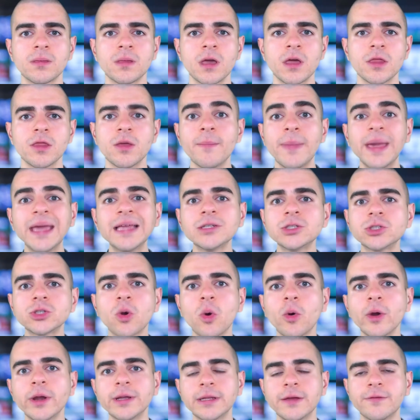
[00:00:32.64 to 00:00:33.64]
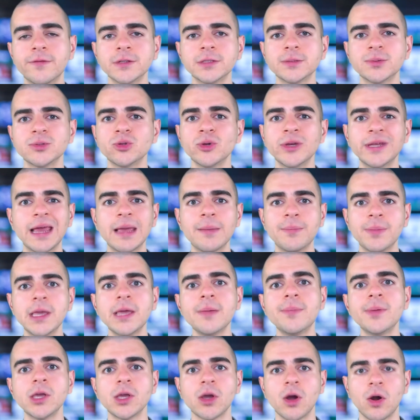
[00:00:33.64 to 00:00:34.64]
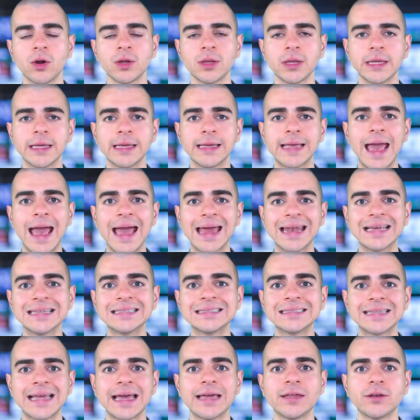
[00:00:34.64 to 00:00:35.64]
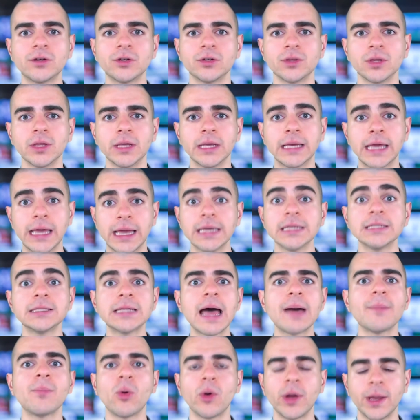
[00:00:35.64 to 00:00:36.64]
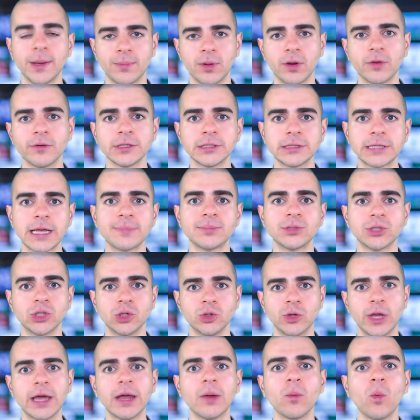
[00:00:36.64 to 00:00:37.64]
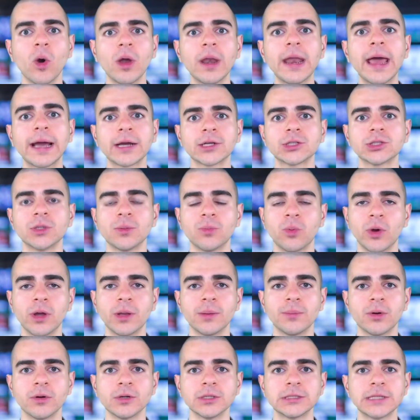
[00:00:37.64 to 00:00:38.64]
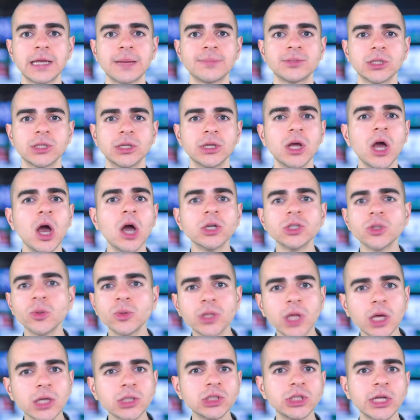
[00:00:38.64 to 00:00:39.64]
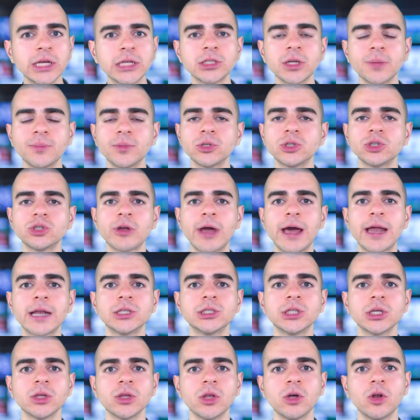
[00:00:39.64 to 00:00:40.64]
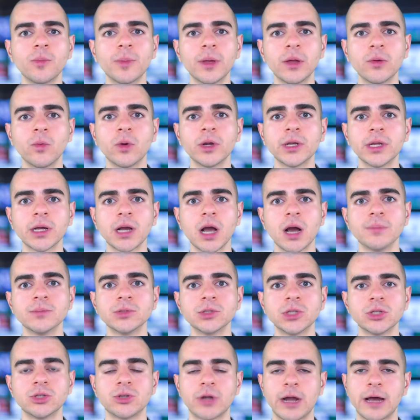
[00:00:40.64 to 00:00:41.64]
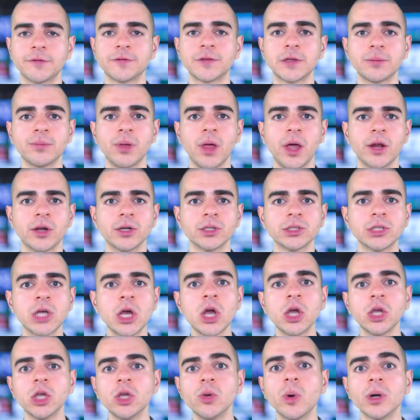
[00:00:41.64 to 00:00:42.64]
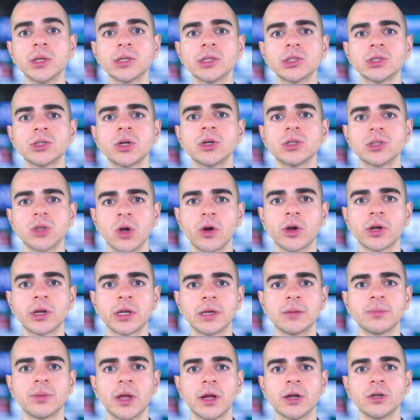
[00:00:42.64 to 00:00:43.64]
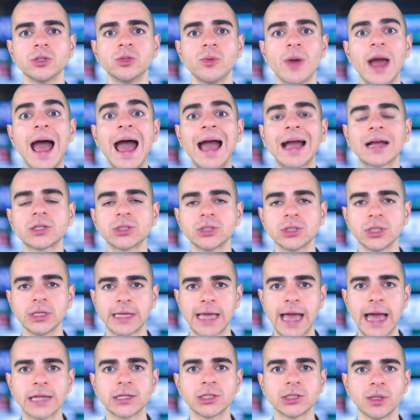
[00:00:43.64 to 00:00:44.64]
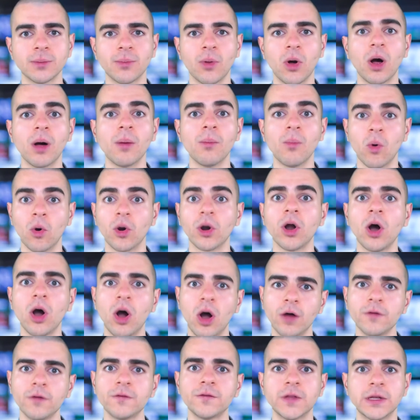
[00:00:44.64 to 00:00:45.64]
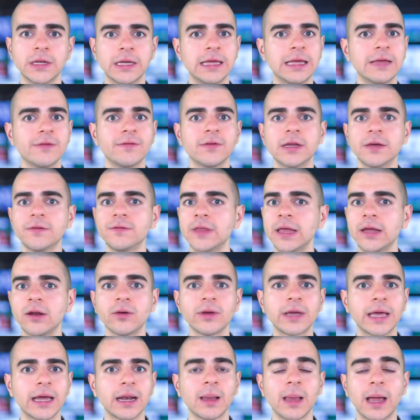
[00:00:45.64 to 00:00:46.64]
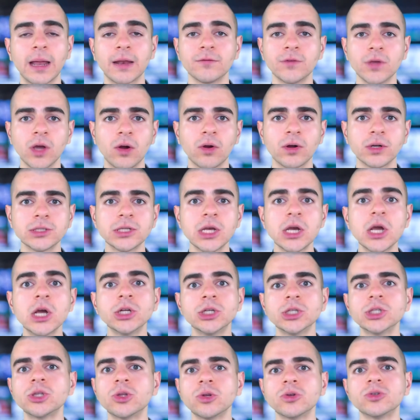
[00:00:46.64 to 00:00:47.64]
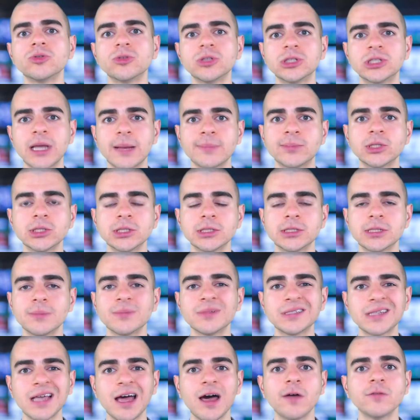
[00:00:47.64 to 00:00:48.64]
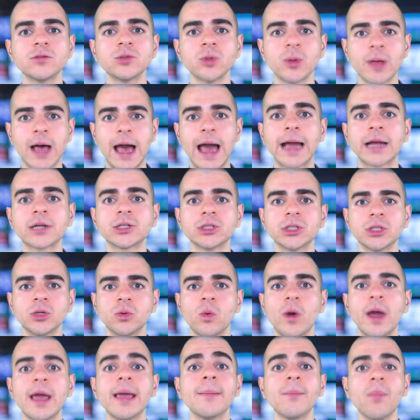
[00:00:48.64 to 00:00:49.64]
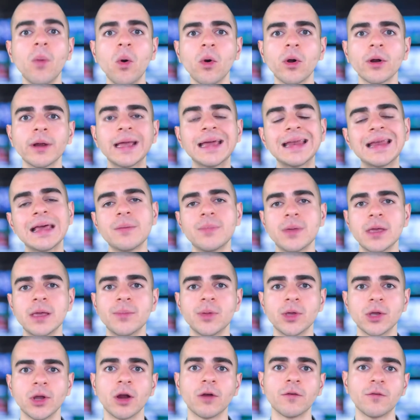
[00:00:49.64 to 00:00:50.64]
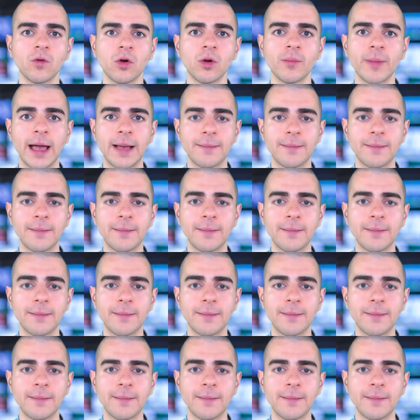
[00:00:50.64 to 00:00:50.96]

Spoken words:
The main scoring difference between a PPR league and a standard league is that point per reception. You get 1 extra point per reception, so it does change up your strategy a little bit when it comes to drafting players. You want to start targeting players who actually catch the ball more often. Even if they don't get a lot of yards, just those receptions themselves will actually weigh more in a PPR format.